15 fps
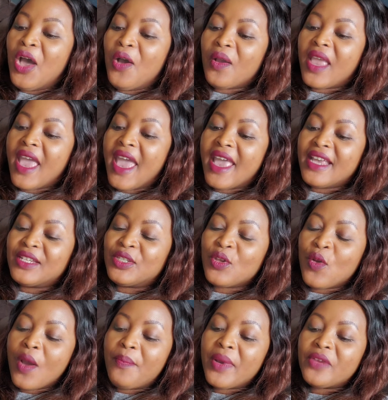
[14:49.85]
Okay,
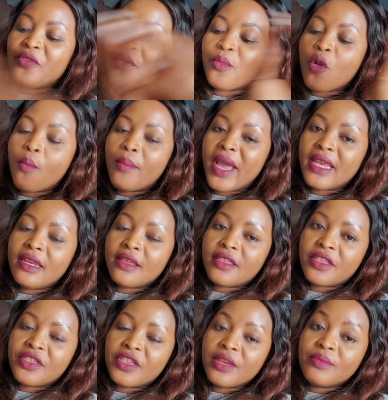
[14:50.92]
so apart from
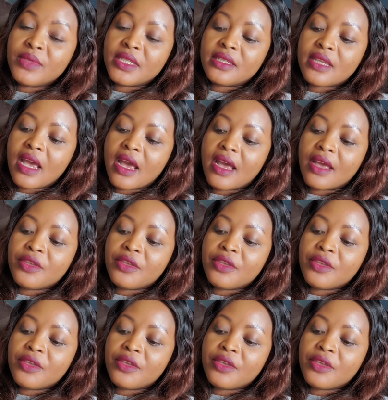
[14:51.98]
combining the themes,